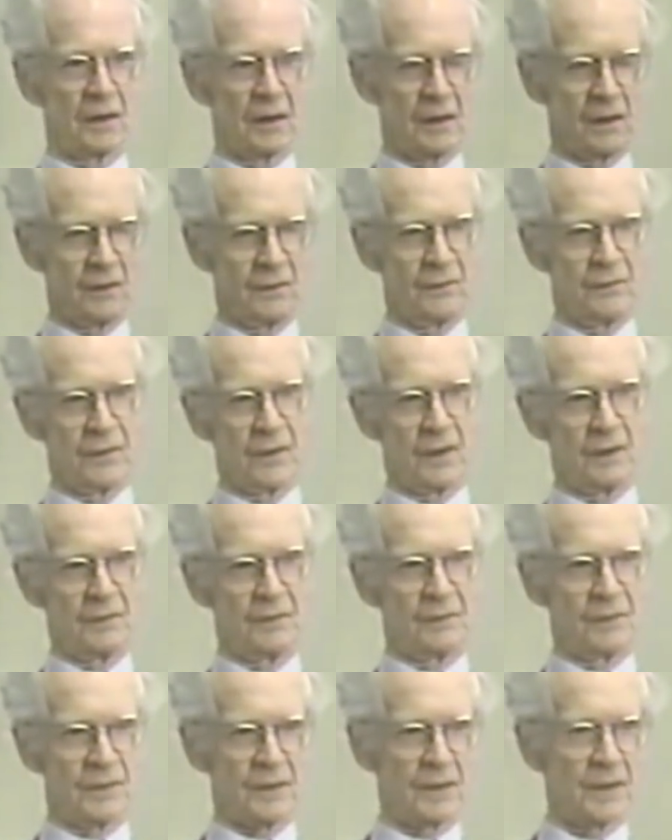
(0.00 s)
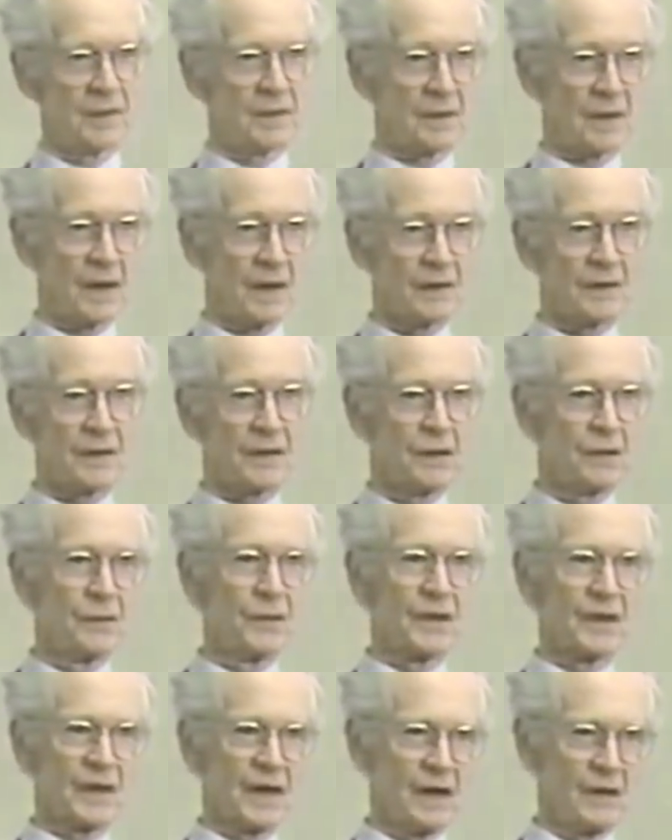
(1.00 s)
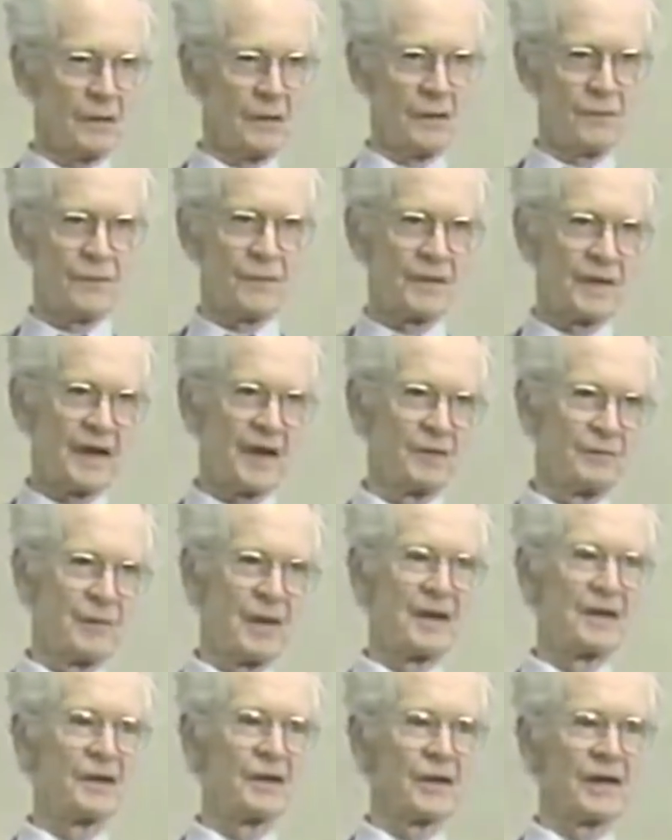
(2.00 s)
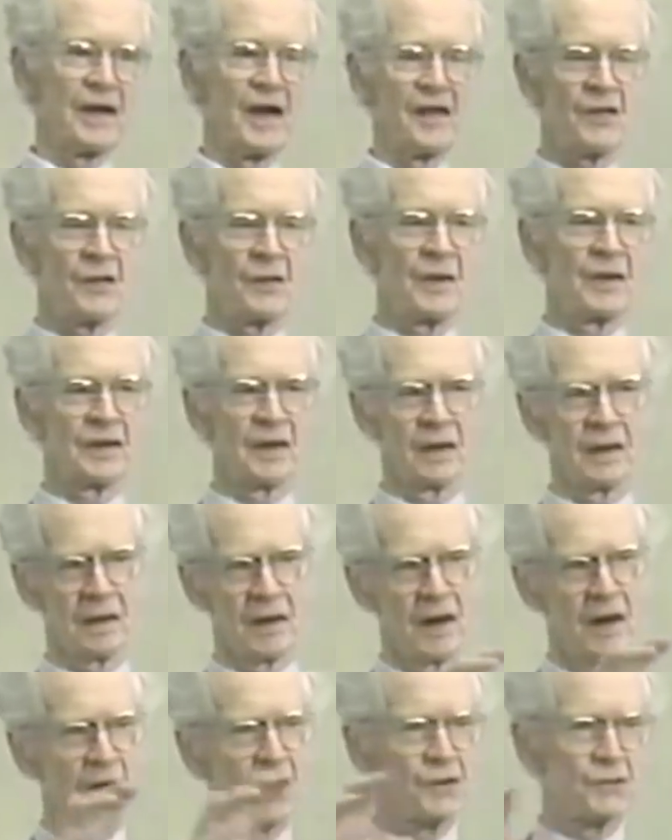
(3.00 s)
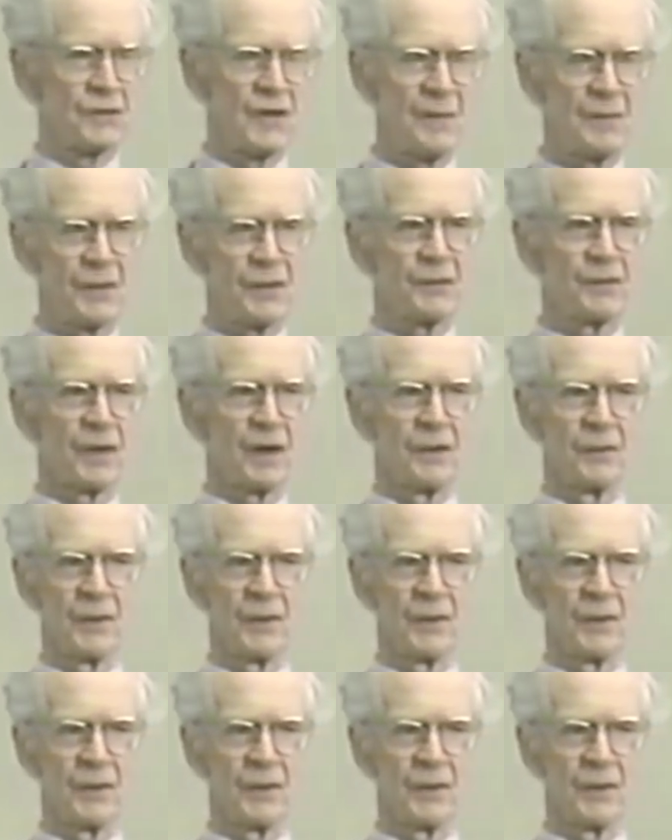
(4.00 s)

of, of con contiguity, how often they have been together in a large repertoire.